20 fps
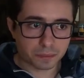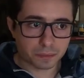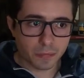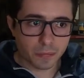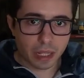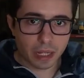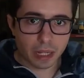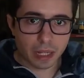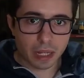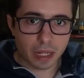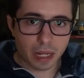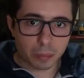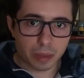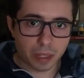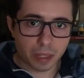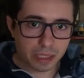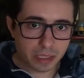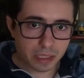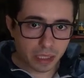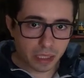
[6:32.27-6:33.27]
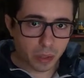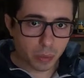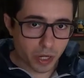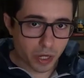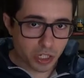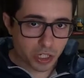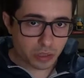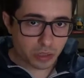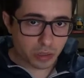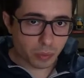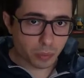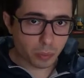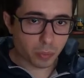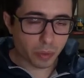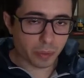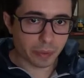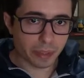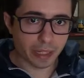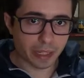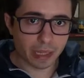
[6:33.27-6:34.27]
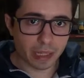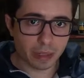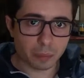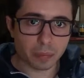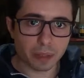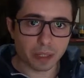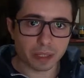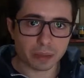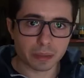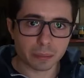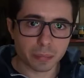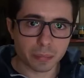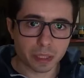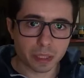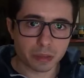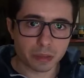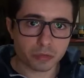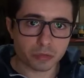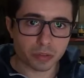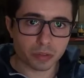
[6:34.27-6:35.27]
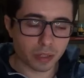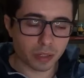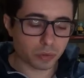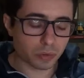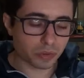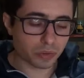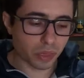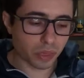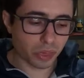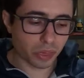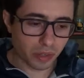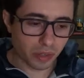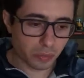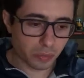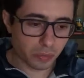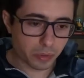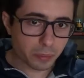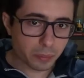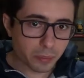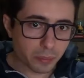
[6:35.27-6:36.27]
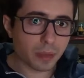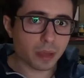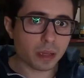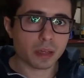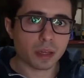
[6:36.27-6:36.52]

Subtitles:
Laplace equation where we can apply the mean value theorem,